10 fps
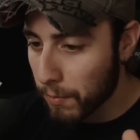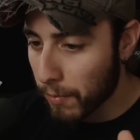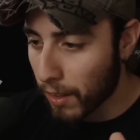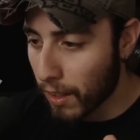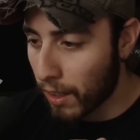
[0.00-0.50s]

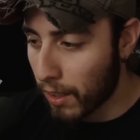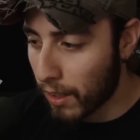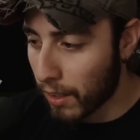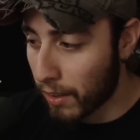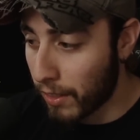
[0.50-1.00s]

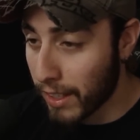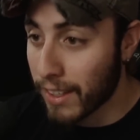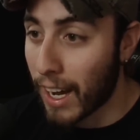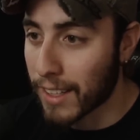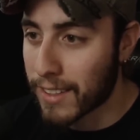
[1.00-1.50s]
than
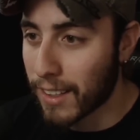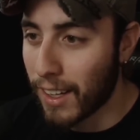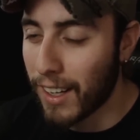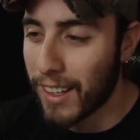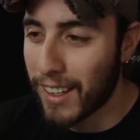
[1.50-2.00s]
not.
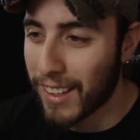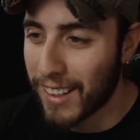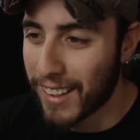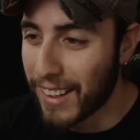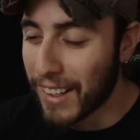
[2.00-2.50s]

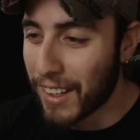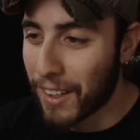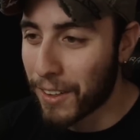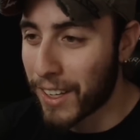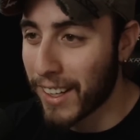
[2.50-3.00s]

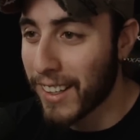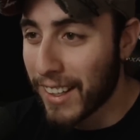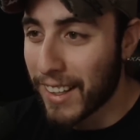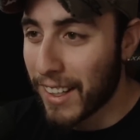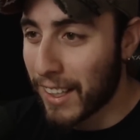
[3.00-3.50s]
Okay,
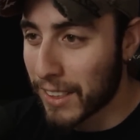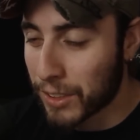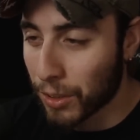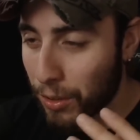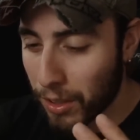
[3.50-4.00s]

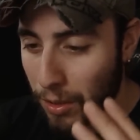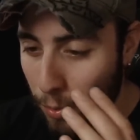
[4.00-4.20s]
so when it